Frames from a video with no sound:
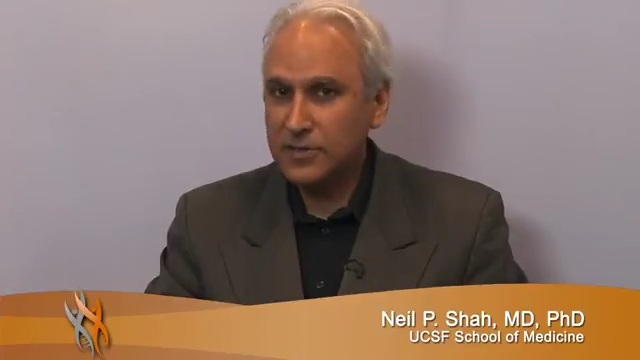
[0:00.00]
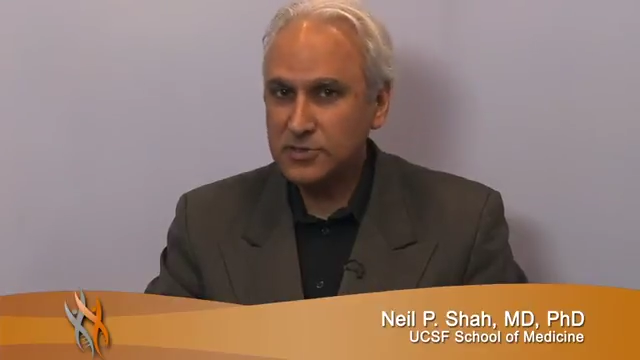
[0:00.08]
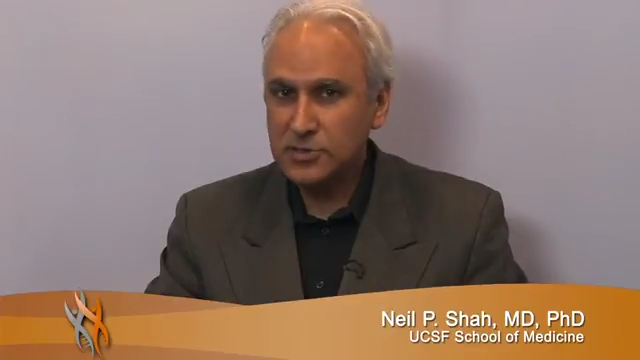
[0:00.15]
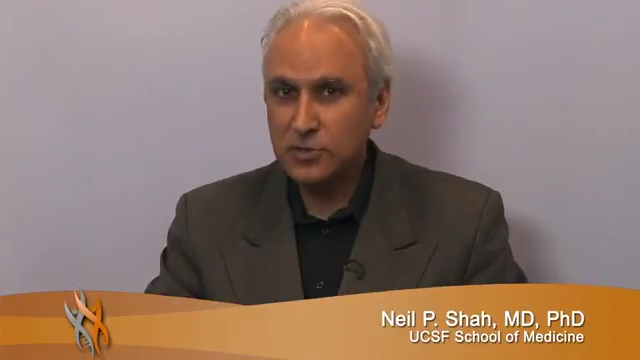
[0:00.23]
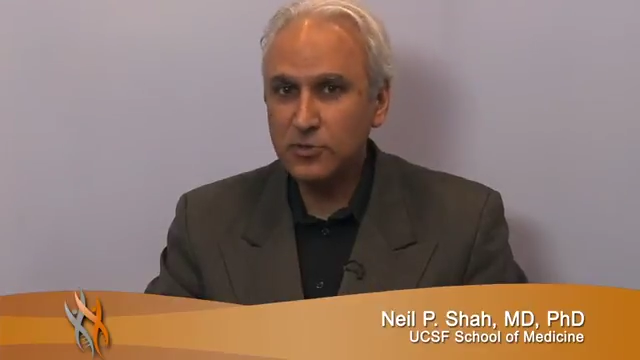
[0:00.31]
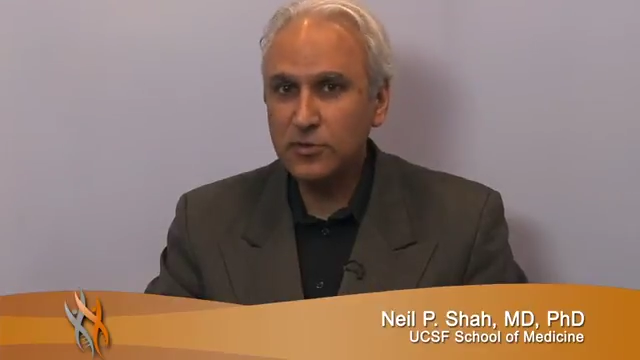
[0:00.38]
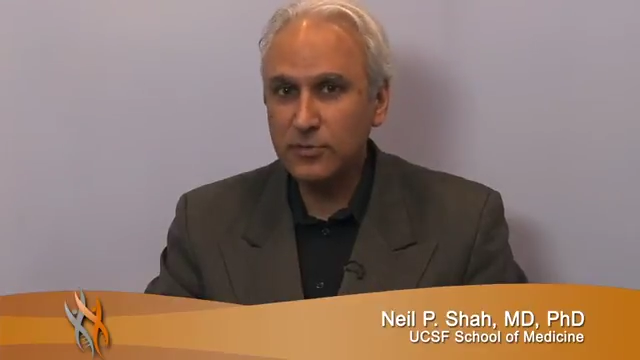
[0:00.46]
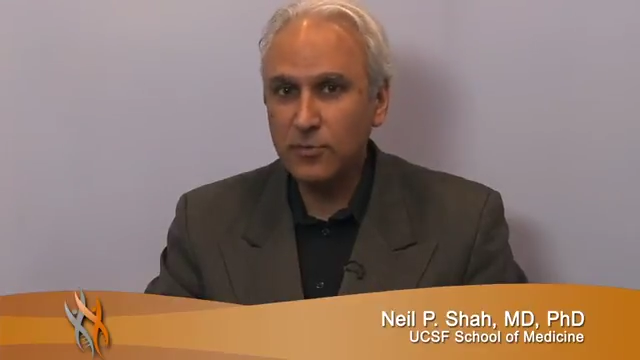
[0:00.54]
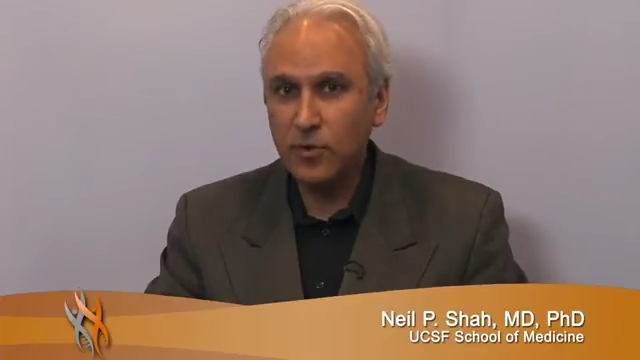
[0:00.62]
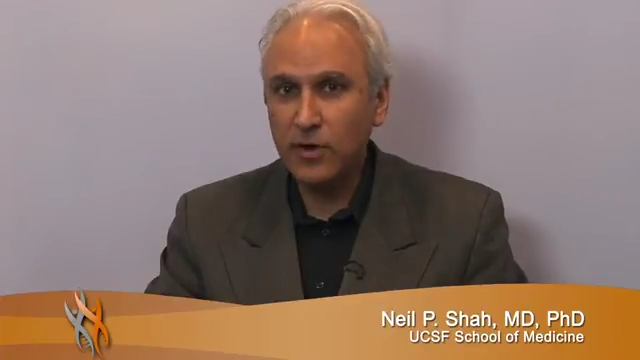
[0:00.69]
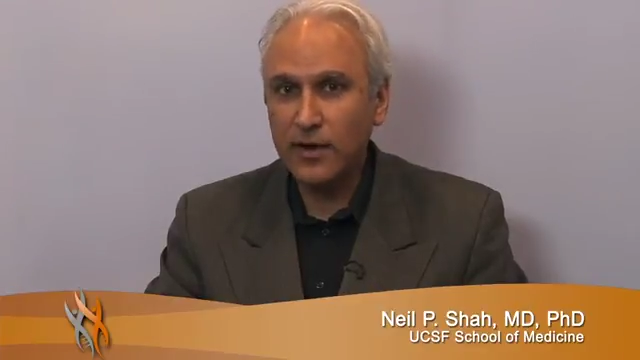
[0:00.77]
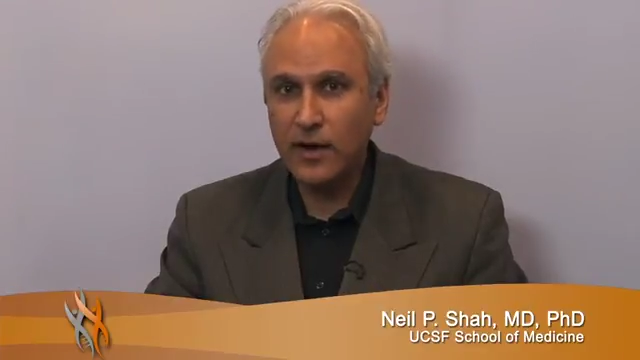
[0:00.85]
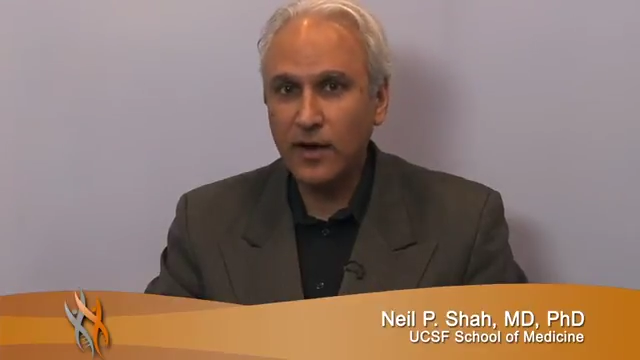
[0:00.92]
two or
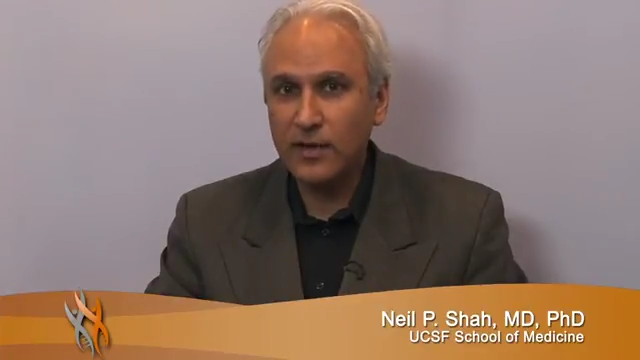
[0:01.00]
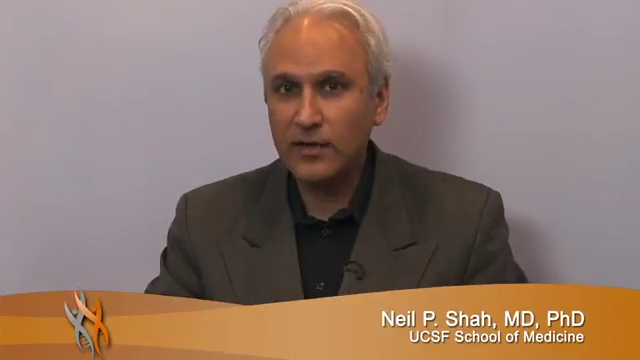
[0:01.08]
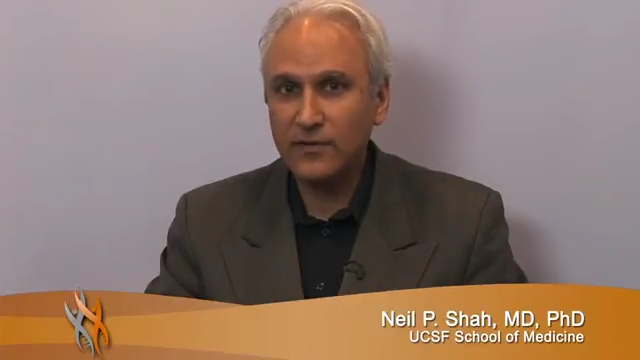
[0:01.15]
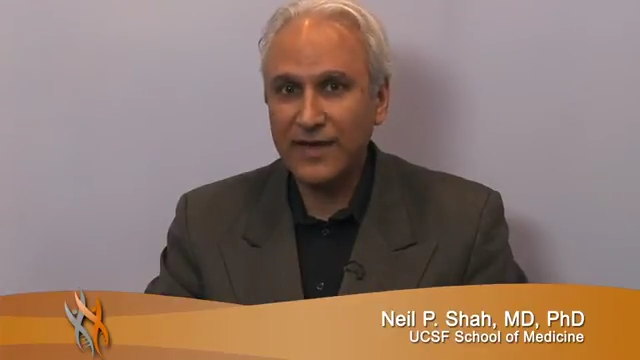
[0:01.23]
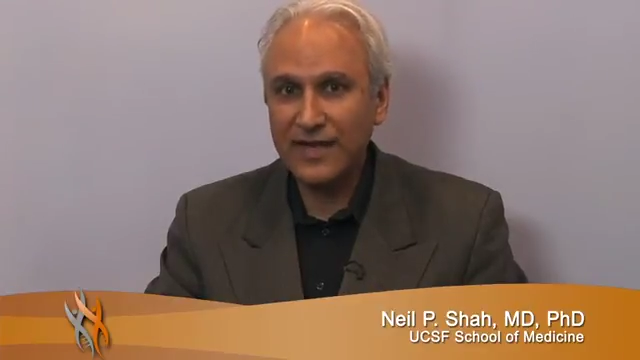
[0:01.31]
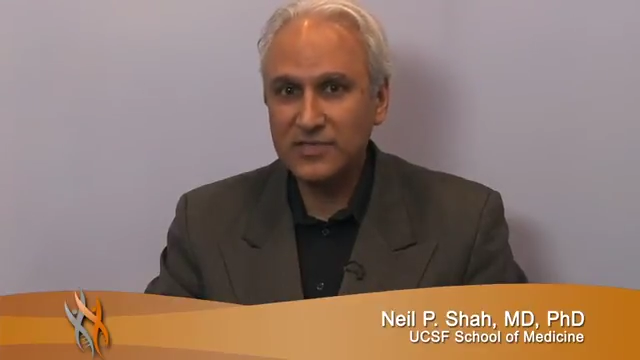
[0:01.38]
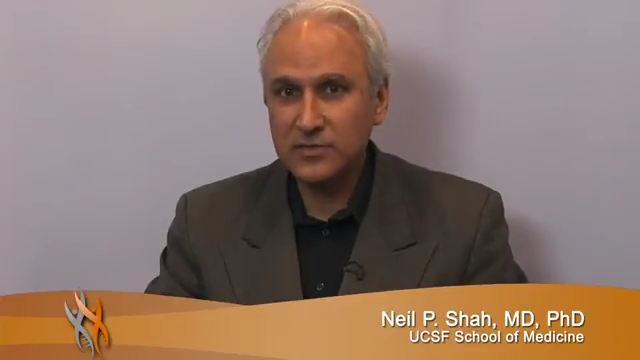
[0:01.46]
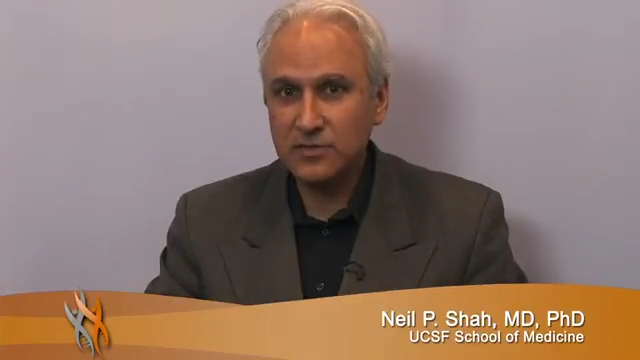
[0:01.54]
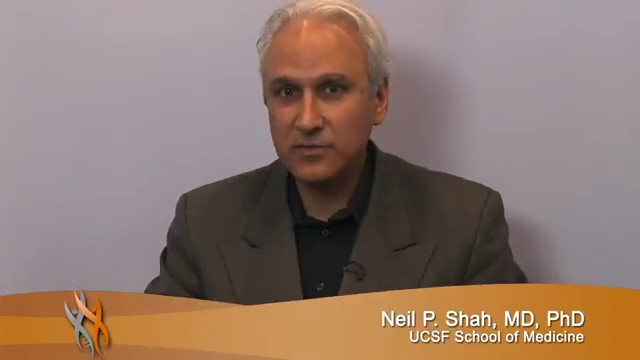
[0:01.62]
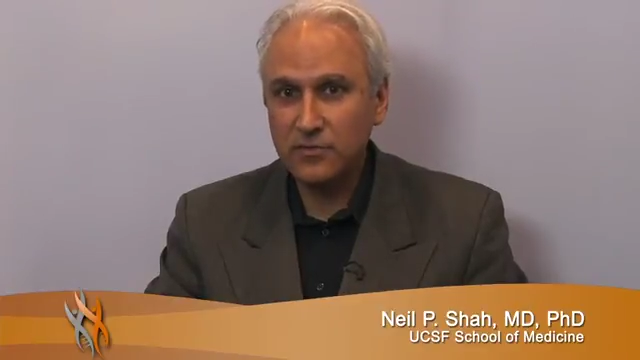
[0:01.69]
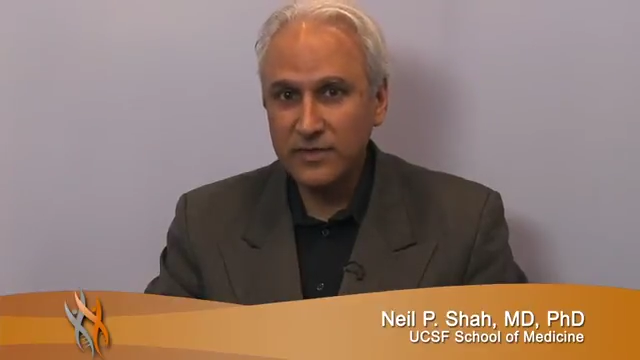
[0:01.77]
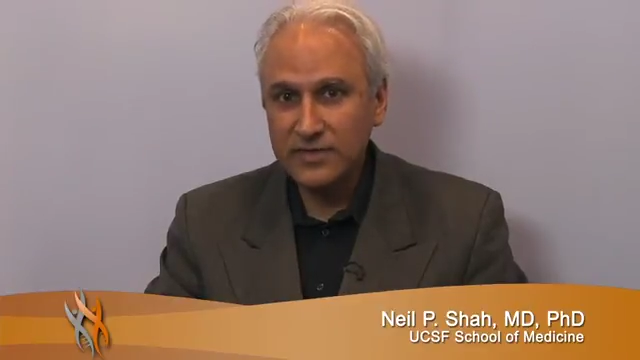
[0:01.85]
more cardiovascular